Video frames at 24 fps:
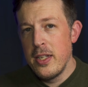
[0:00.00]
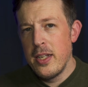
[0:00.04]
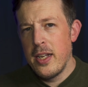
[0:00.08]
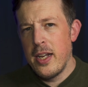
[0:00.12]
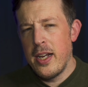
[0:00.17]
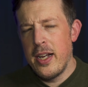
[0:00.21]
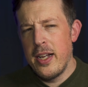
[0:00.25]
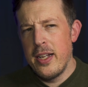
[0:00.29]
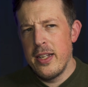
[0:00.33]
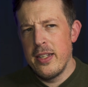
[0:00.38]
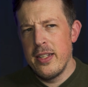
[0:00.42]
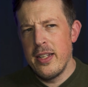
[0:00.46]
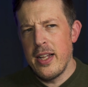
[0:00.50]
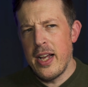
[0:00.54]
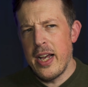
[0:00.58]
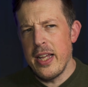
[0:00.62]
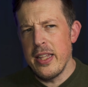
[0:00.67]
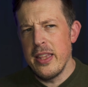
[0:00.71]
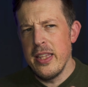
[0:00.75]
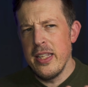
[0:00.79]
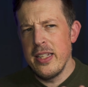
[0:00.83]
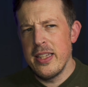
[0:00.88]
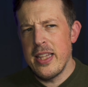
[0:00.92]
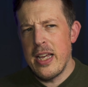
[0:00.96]
I
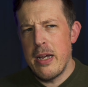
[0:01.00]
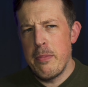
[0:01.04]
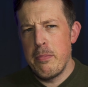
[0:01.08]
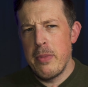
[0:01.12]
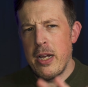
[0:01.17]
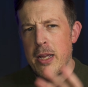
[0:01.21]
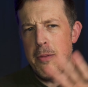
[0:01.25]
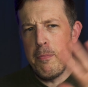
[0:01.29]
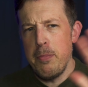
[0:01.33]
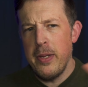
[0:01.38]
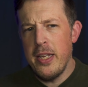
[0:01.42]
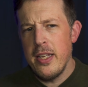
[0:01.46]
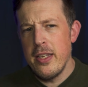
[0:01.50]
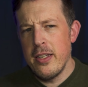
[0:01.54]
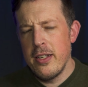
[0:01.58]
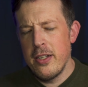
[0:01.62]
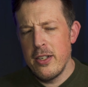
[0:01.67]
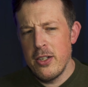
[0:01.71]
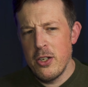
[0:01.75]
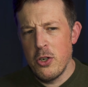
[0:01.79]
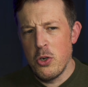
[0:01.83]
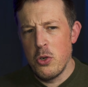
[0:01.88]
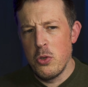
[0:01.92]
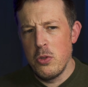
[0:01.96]
think that might be a
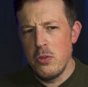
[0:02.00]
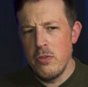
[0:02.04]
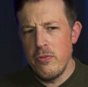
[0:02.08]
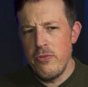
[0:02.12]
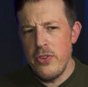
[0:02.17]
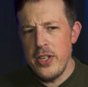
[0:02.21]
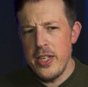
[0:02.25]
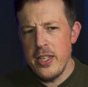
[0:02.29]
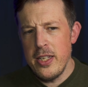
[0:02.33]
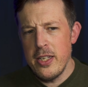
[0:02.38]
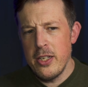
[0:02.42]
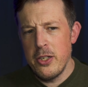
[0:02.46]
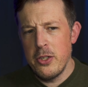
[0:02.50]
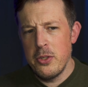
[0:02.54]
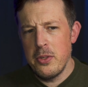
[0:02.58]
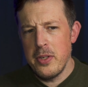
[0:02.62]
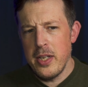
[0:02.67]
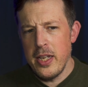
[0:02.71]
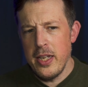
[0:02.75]
whole video,